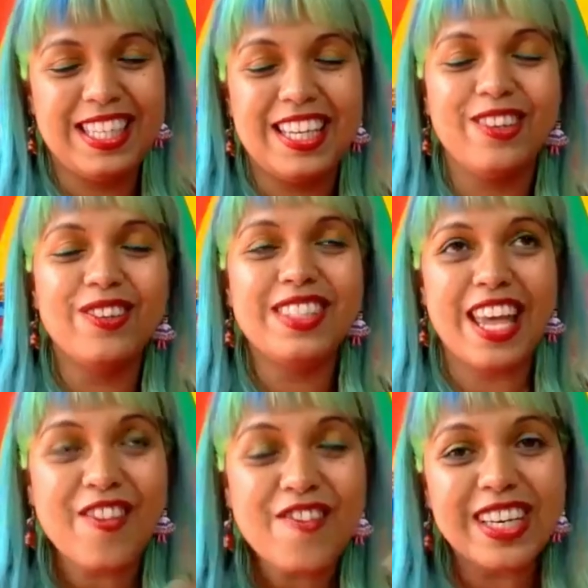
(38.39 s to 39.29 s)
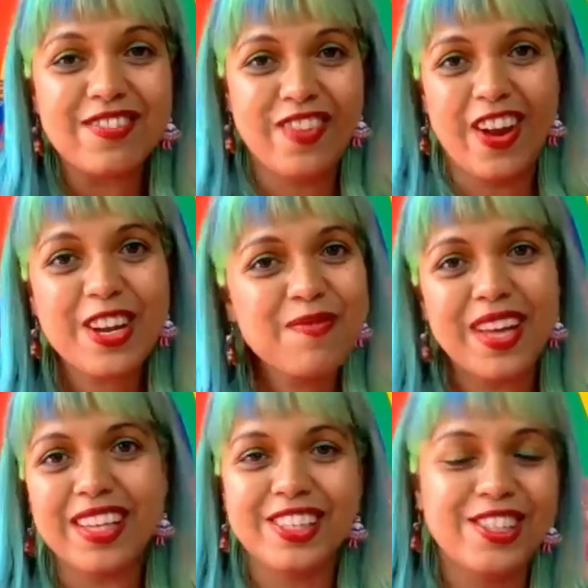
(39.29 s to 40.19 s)
Now, you're definitely very
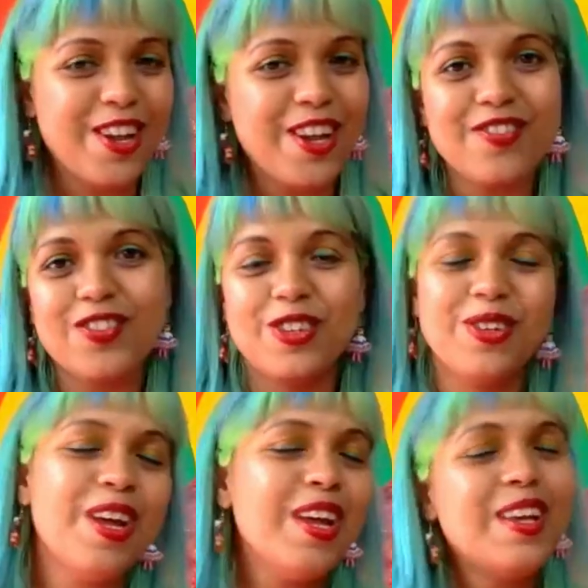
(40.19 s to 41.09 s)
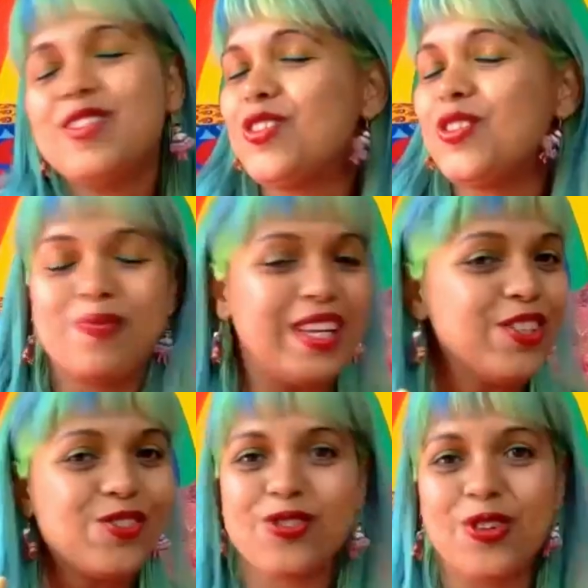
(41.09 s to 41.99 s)
much known for being
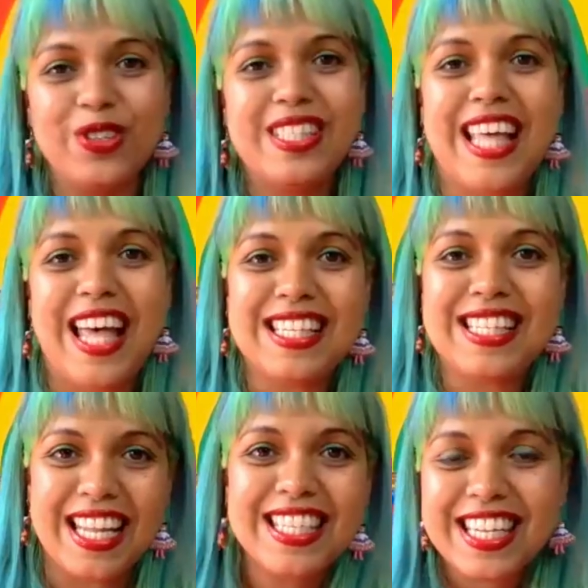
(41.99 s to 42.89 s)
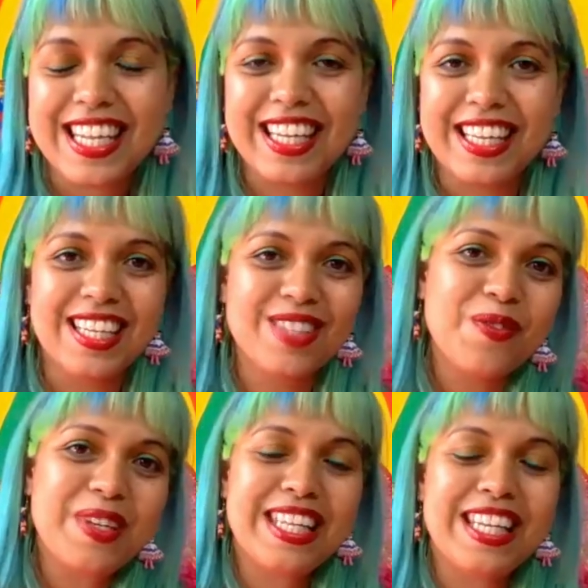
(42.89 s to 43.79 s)
drawn to that aesthetic, and it's what
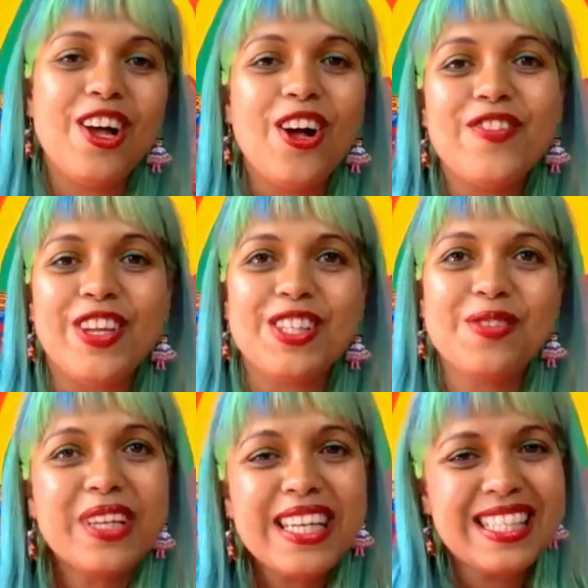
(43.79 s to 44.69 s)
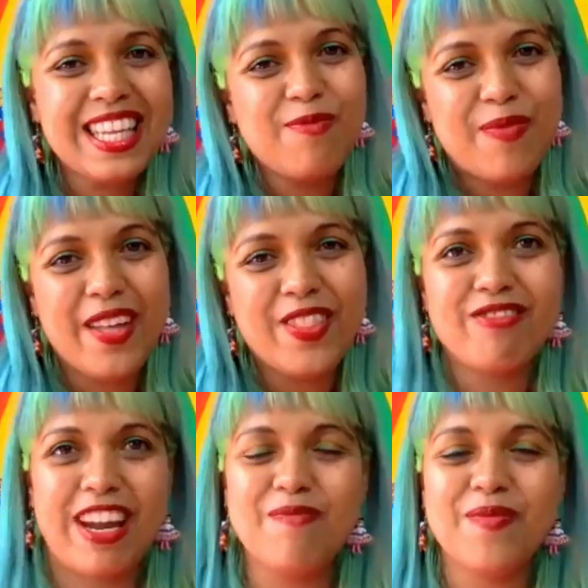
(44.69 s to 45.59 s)
we see a lot of you. So what is it about the
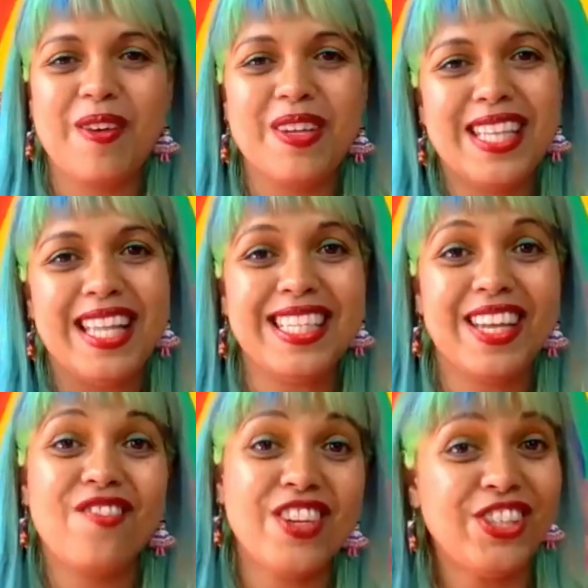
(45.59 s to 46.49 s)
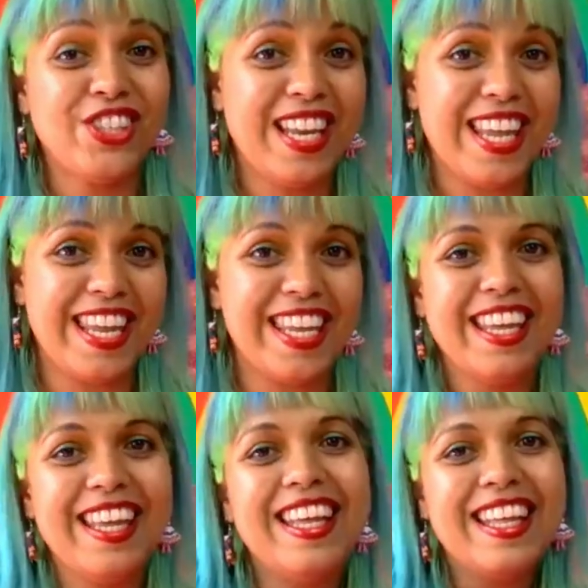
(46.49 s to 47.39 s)
rainbow aesthetic visually
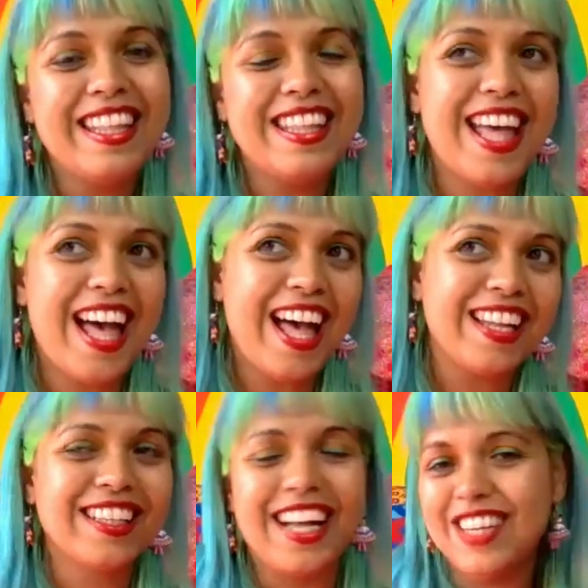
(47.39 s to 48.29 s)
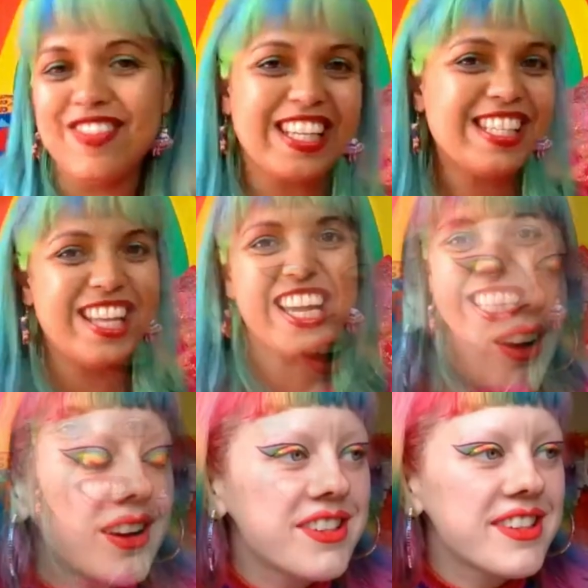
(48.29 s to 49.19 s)
that kind of
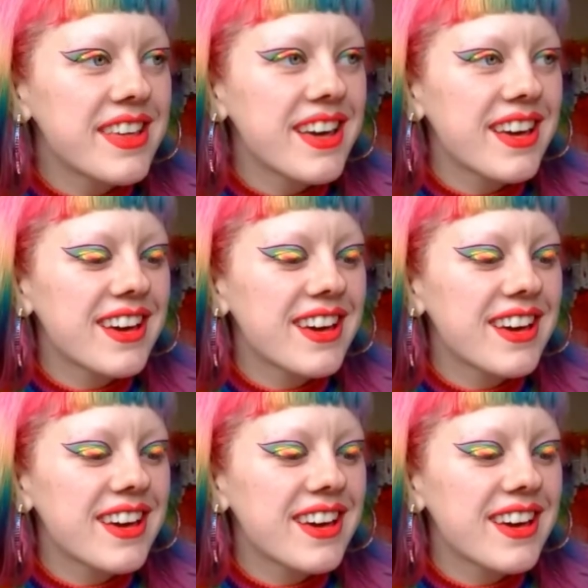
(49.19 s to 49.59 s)
excites you?